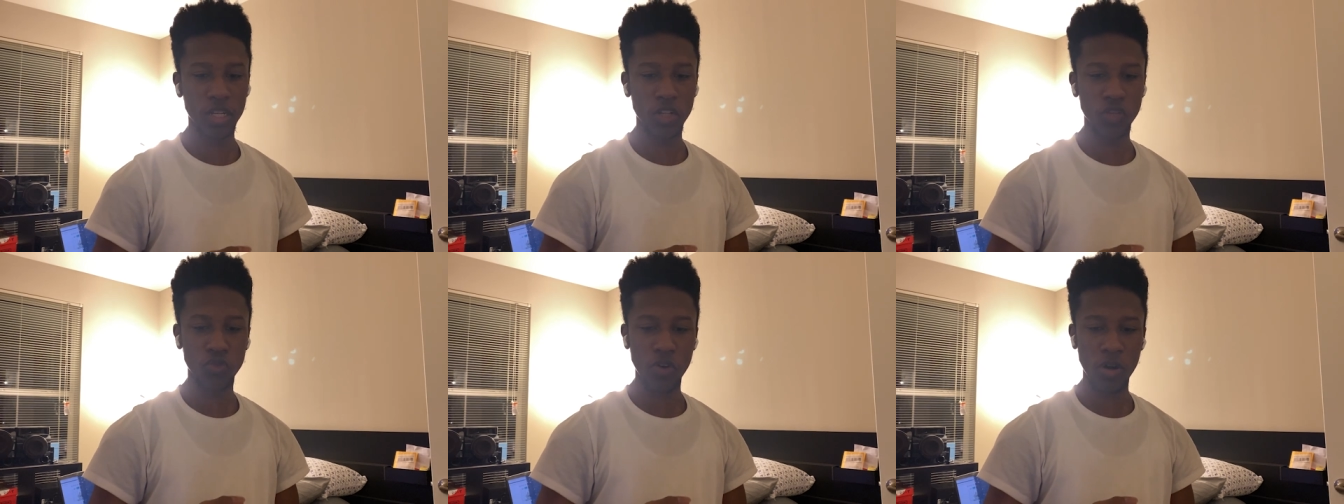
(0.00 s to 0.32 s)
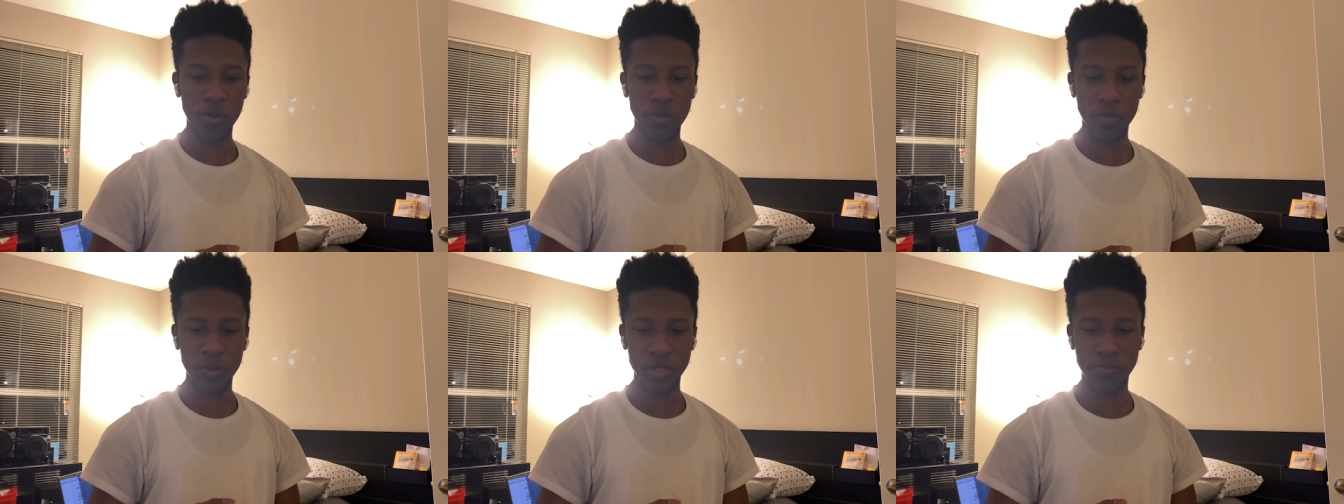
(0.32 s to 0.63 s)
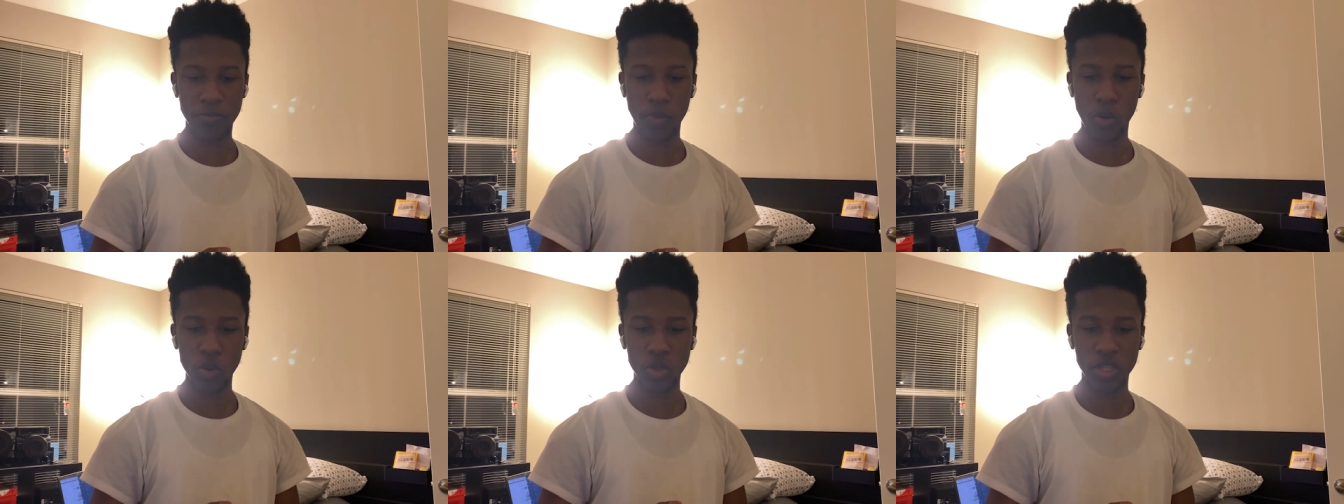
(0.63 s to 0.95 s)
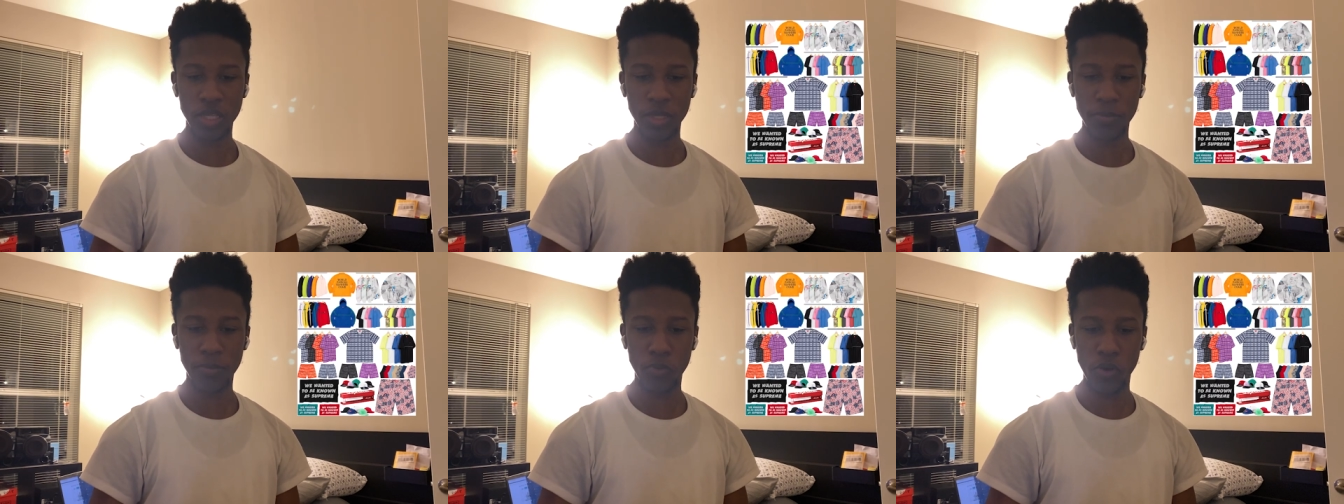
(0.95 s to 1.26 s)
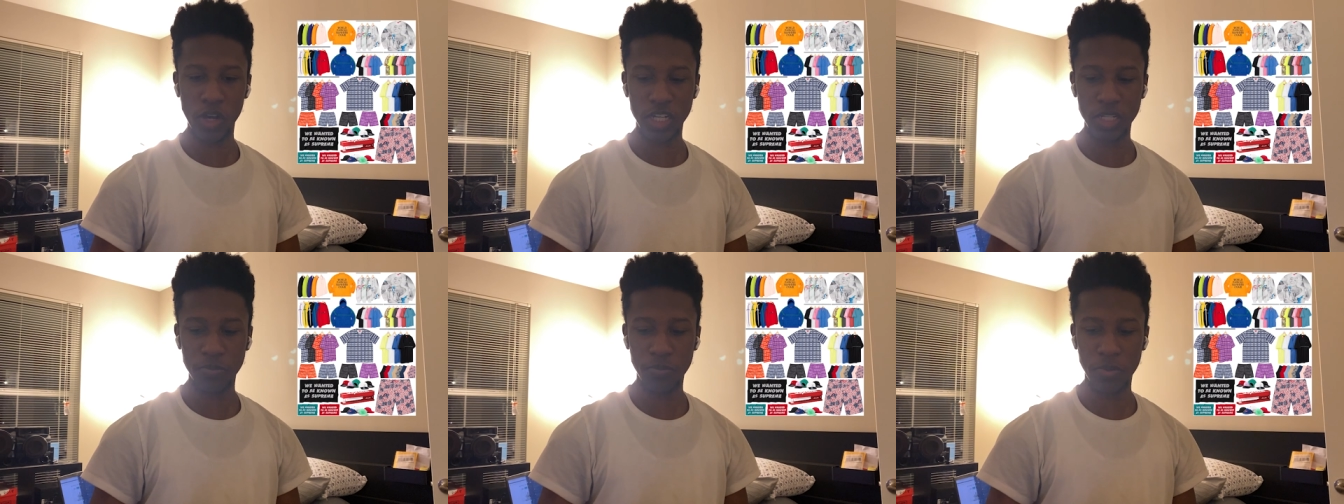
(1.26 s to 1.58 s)
The drop is mostly
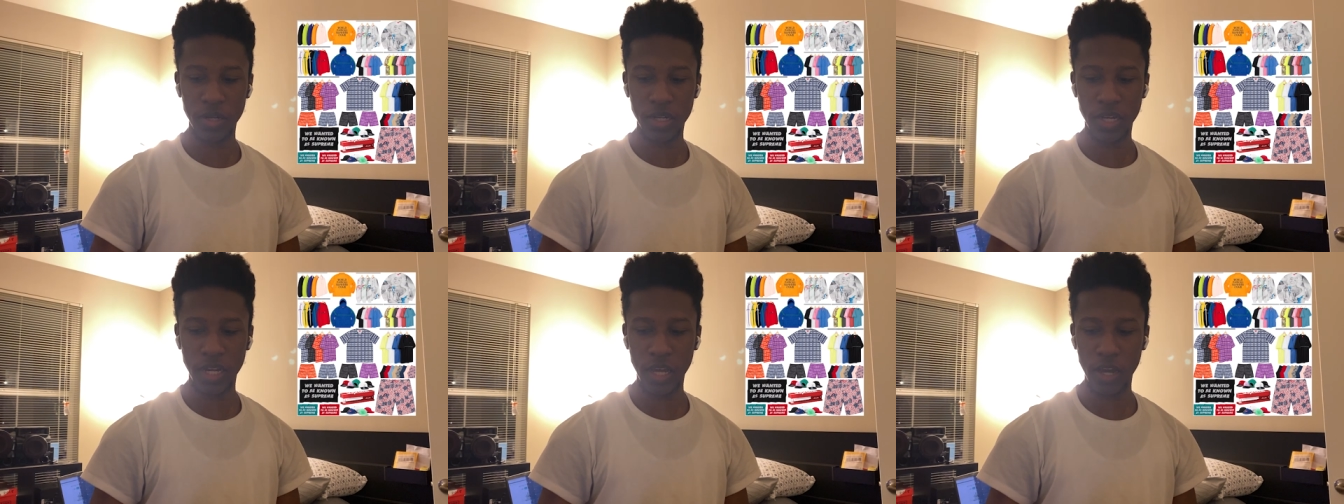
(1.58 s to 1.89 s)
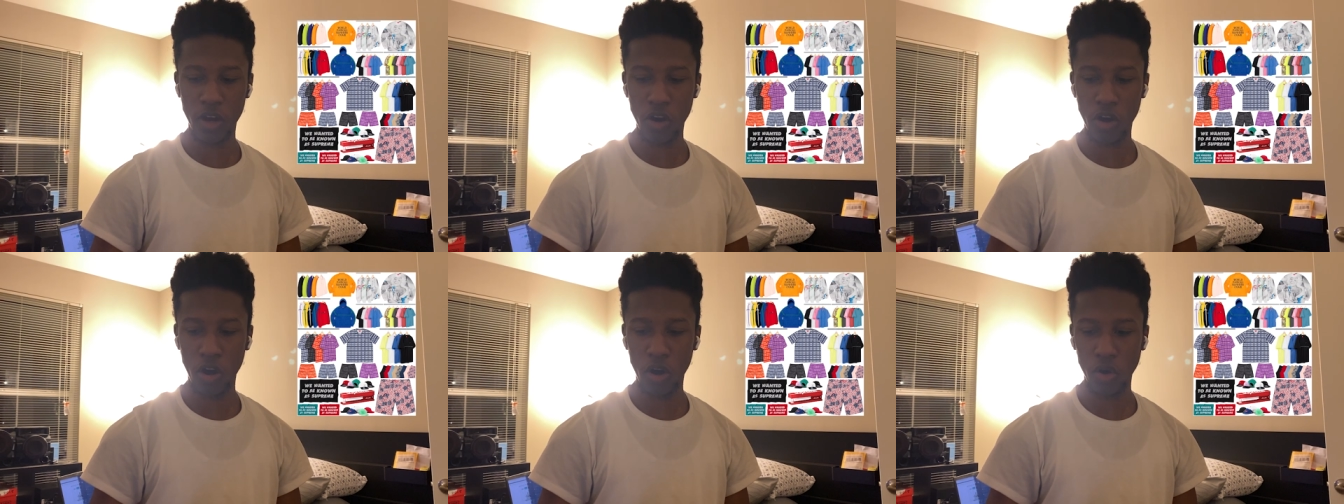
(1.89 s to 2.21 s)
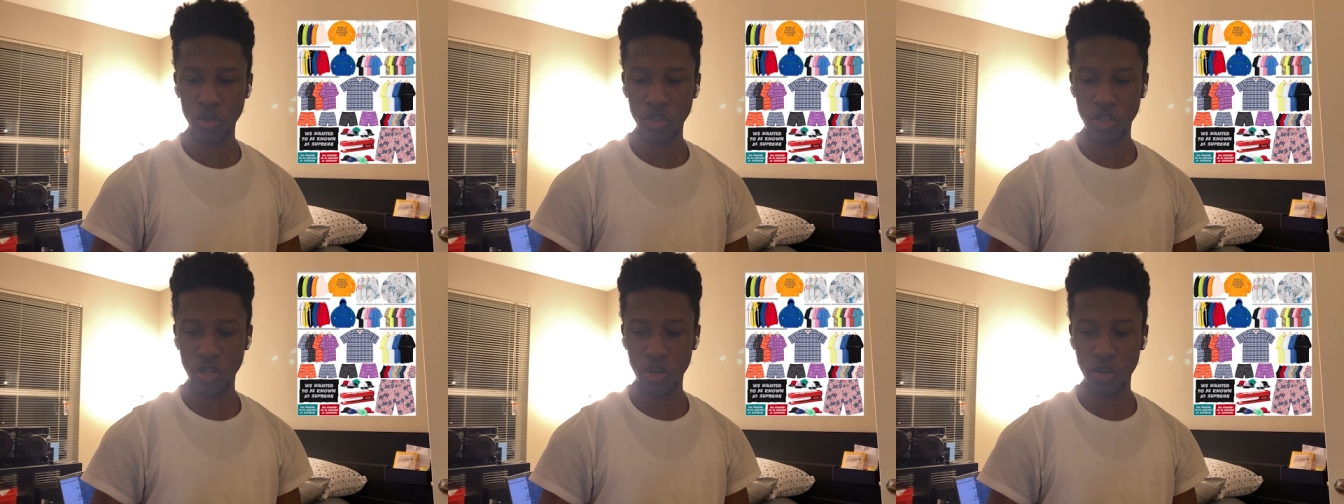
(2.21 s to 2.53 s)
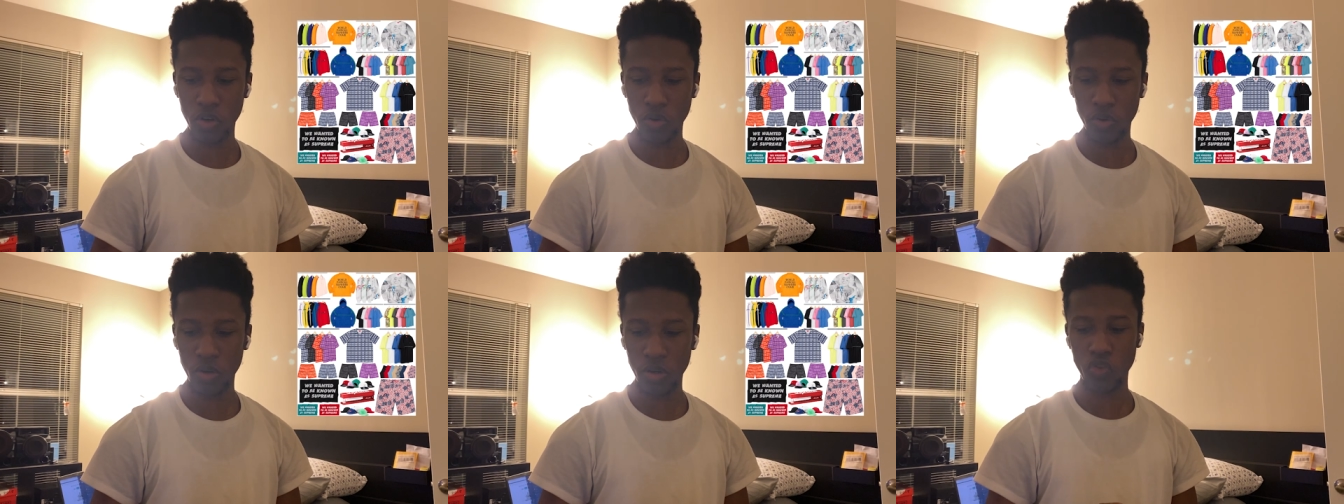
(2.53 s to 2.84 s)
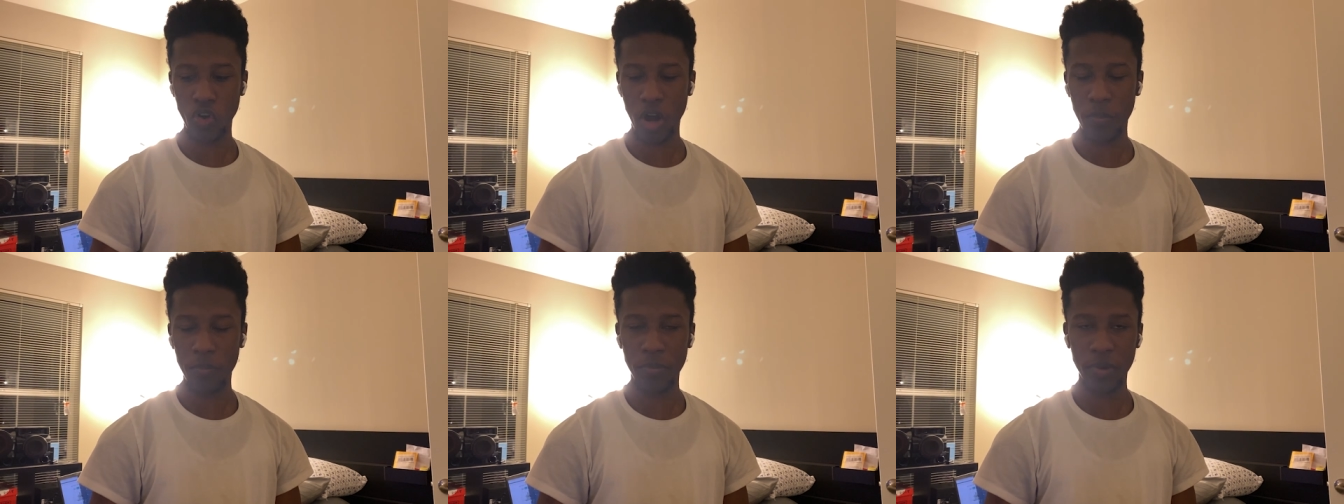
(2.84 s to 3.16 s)
bricks, but they are also
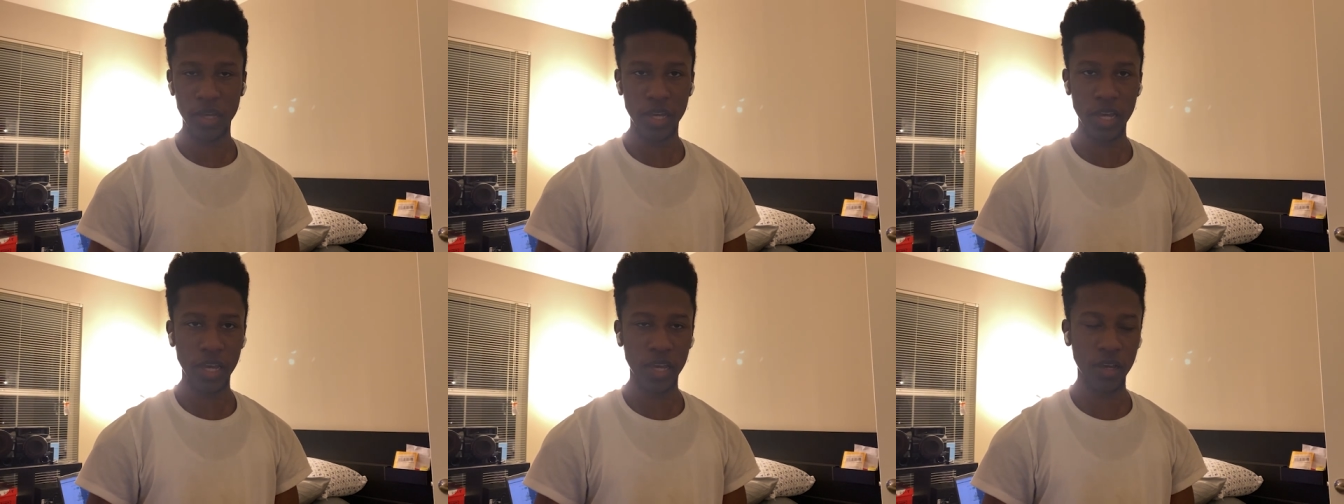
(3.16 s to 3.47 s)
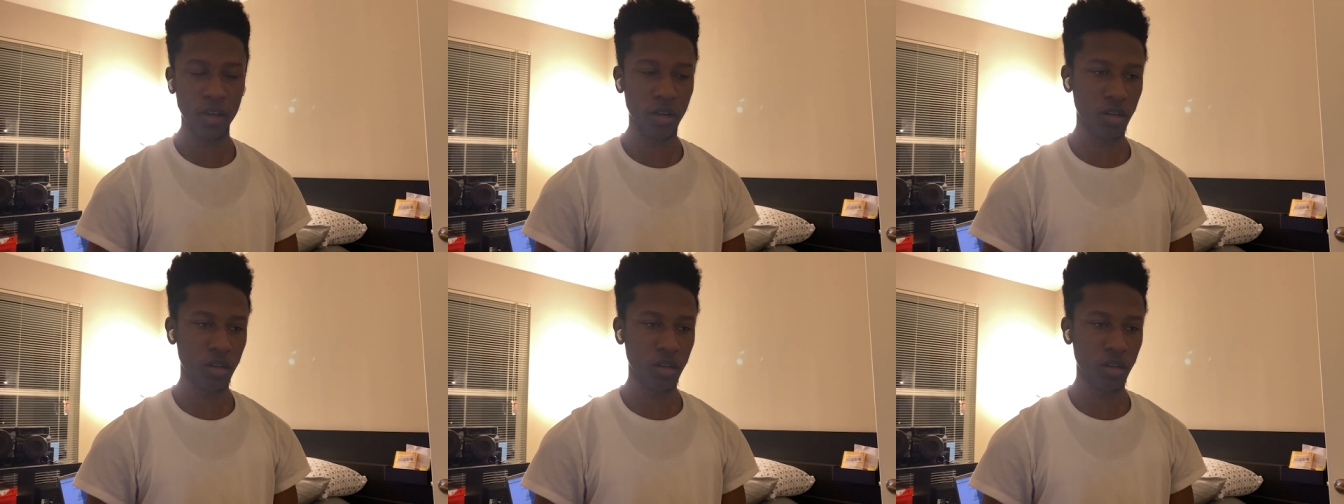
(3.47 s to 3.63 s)
dropping a,